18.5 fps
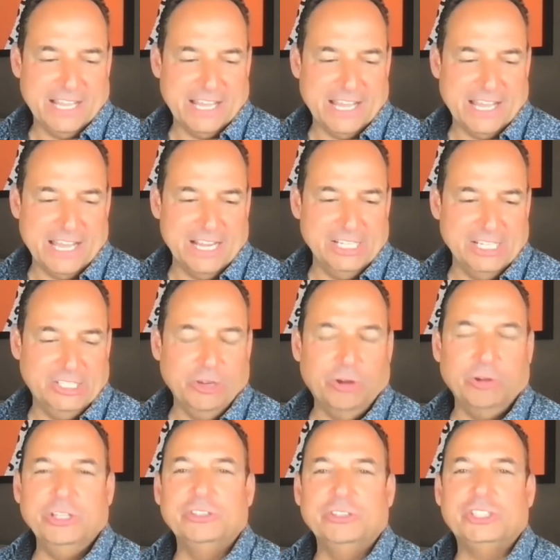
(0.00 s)

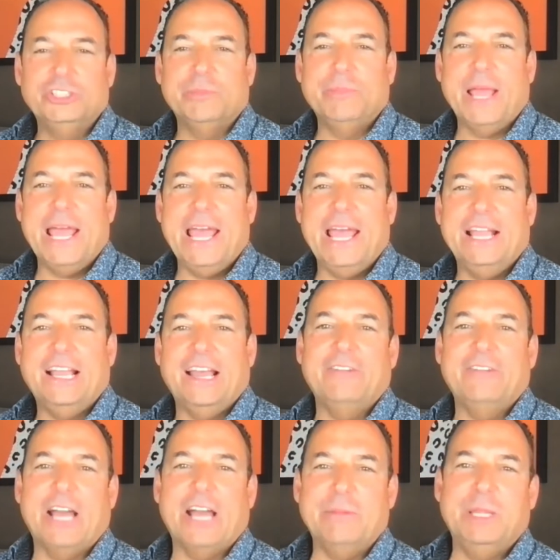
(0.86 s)
Don't use your bank.
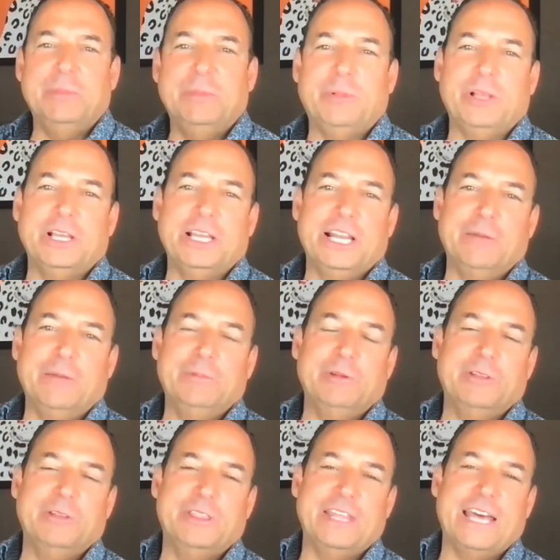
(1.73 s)
I've got people that can
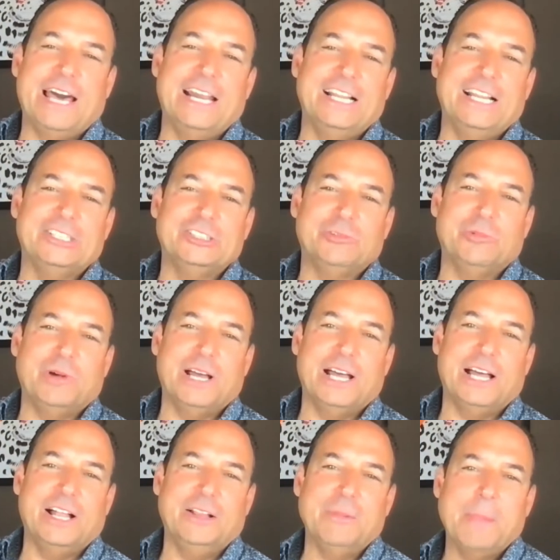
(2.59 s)
help you with that as
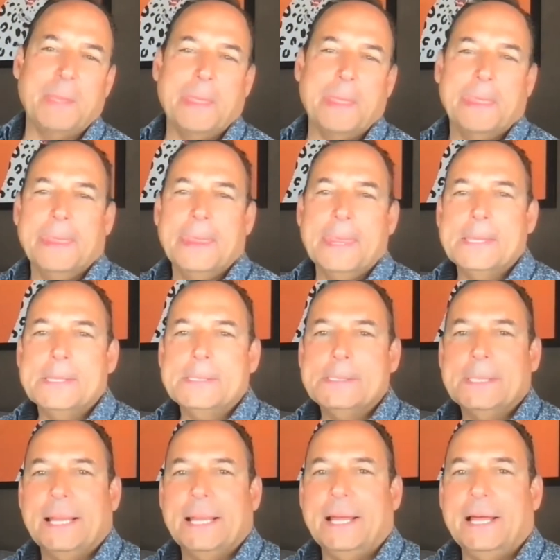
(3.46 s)
well.
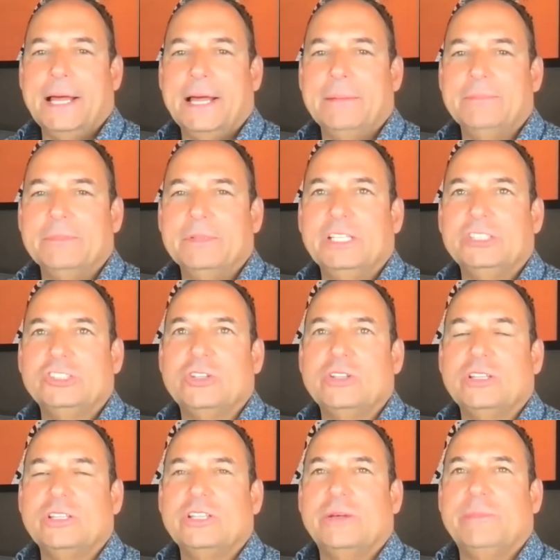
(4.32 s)
Because
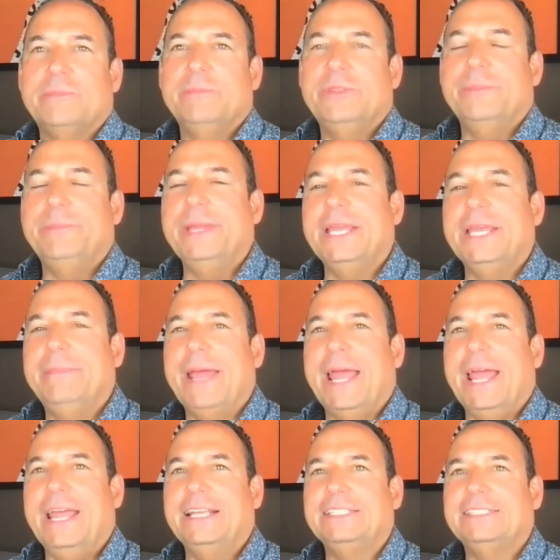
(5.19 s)
the big
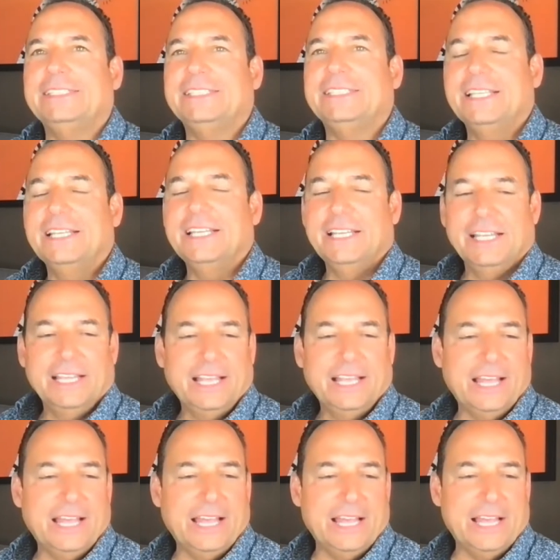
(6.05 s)
banks,
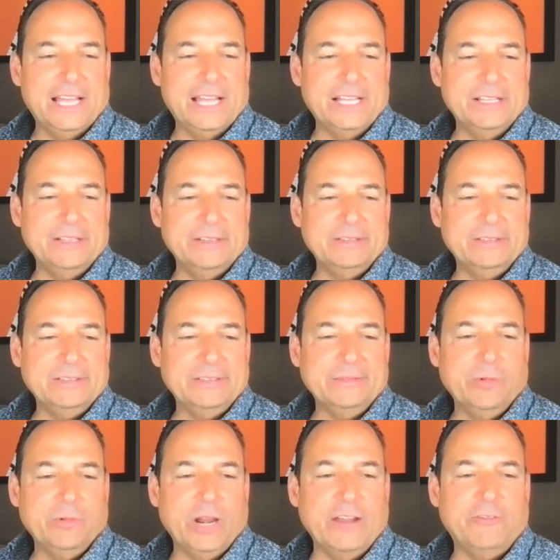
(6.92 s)

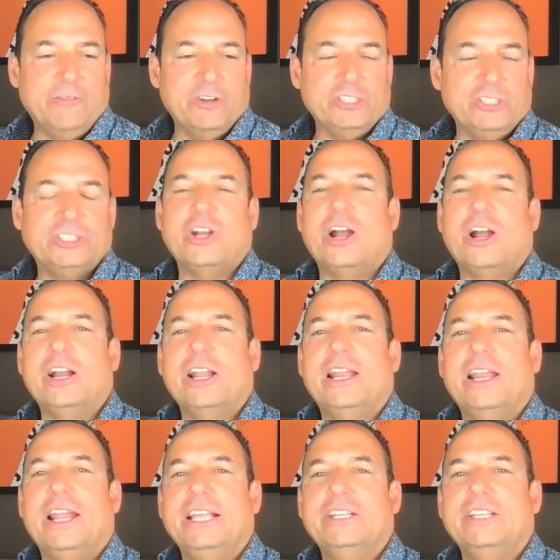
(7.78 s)
when I first
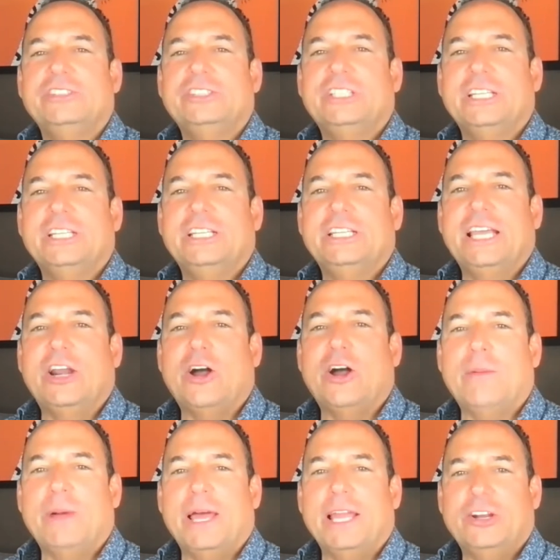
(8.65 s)
started, I used to get
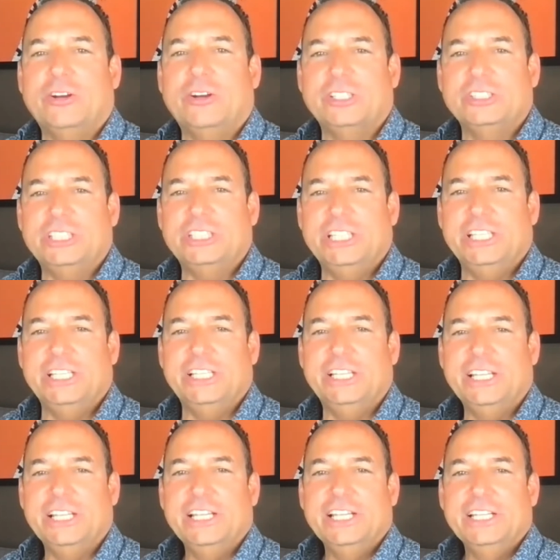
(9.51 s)
all my
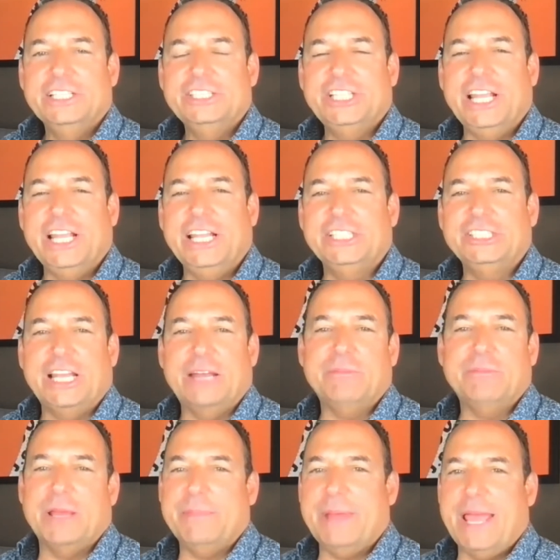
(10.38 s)
currency changed
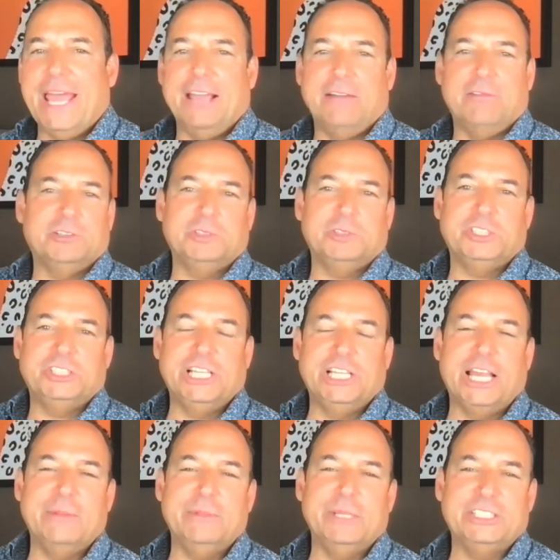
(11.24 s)
at my bank, which was
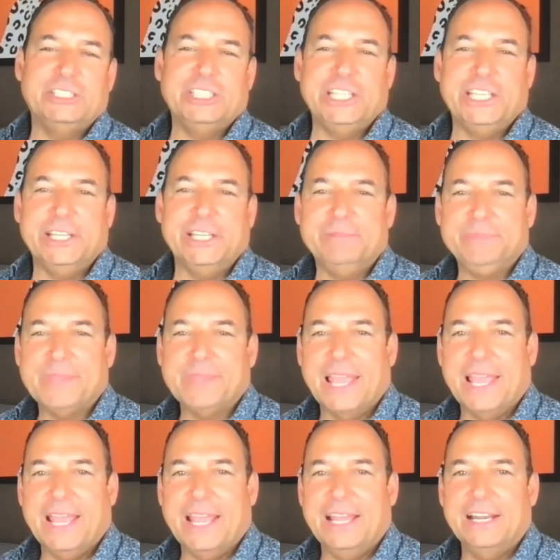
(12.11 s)
CIBC.
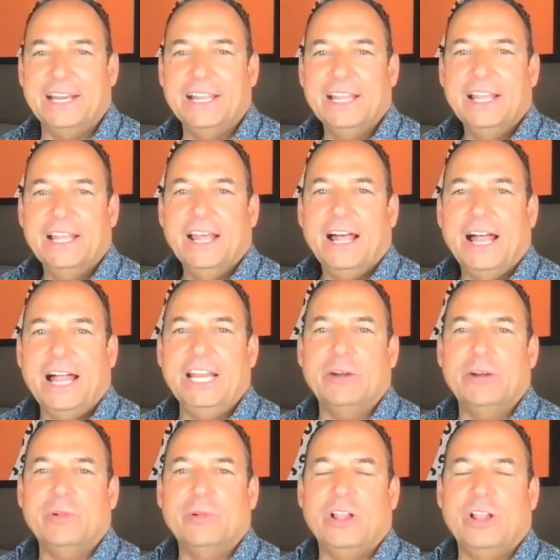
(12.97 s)
And I
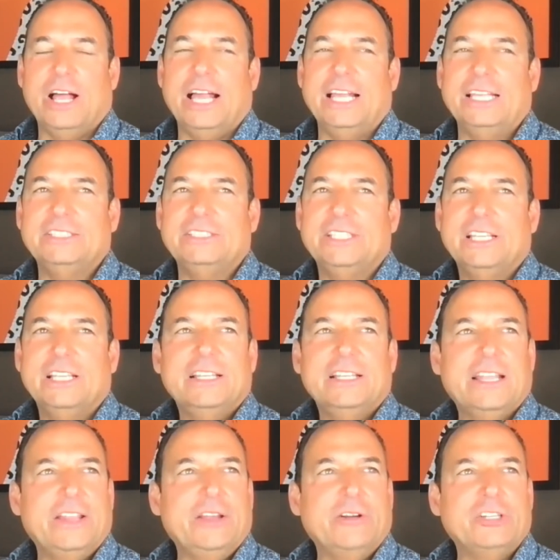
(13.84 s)
didn't realize
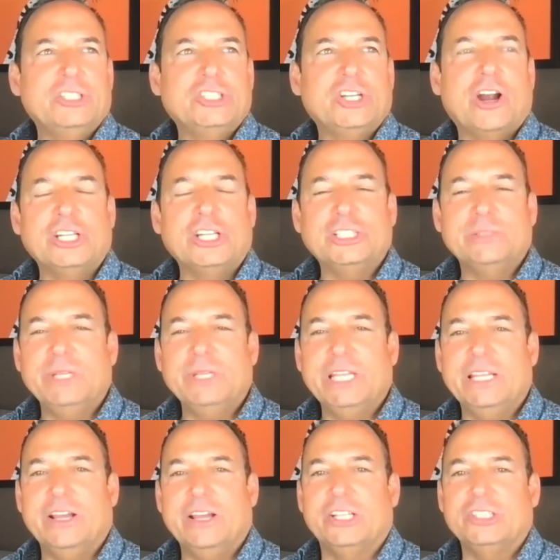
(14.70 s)
that they were charging
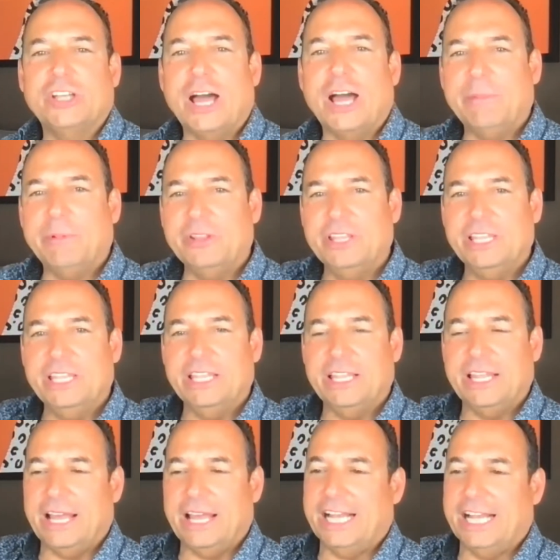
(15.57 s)
me on top of
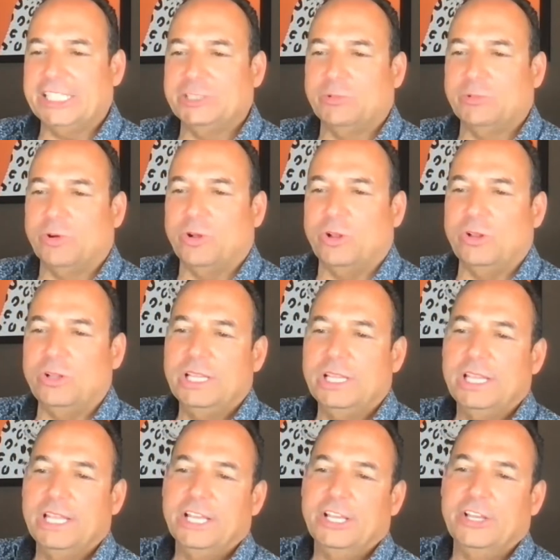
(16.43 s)
the actual
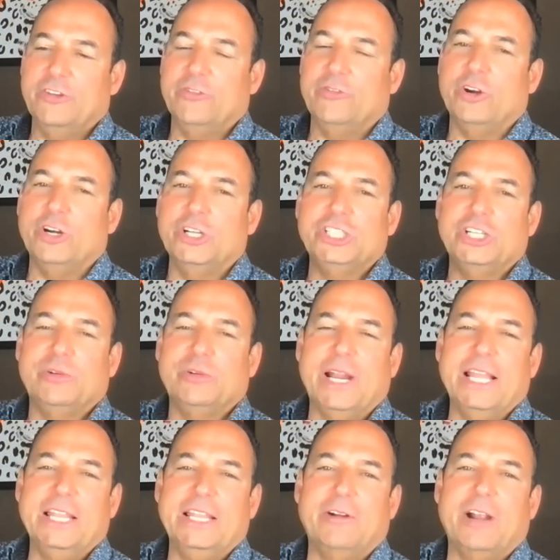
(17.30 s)
conversion
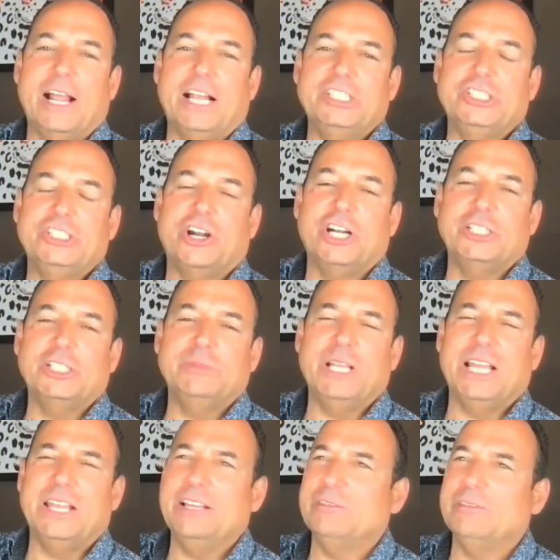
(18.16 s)
rate. They were actually charging
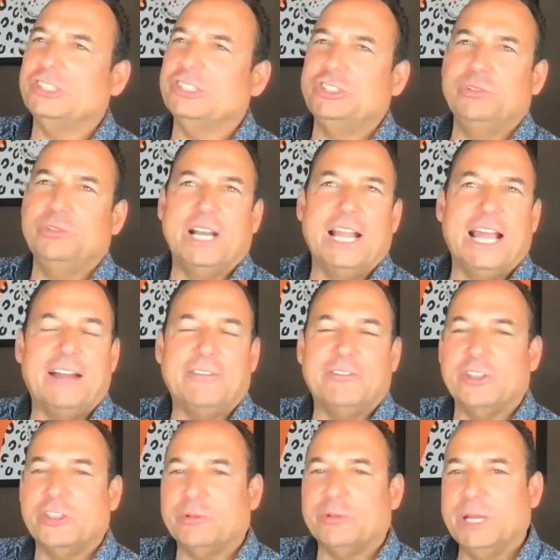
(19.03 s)
me, I think it was
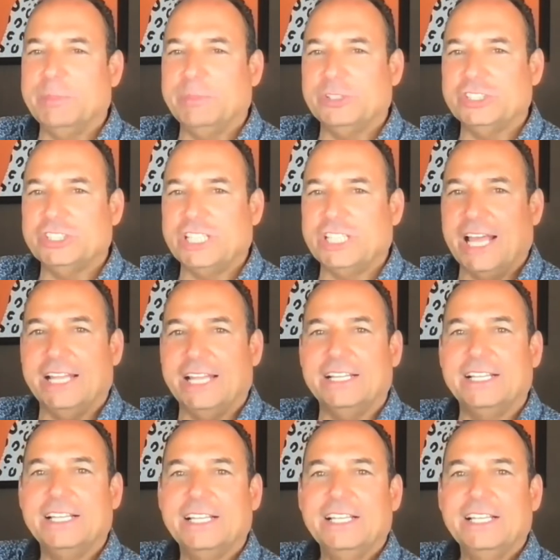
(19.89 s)
2.5 or 3%.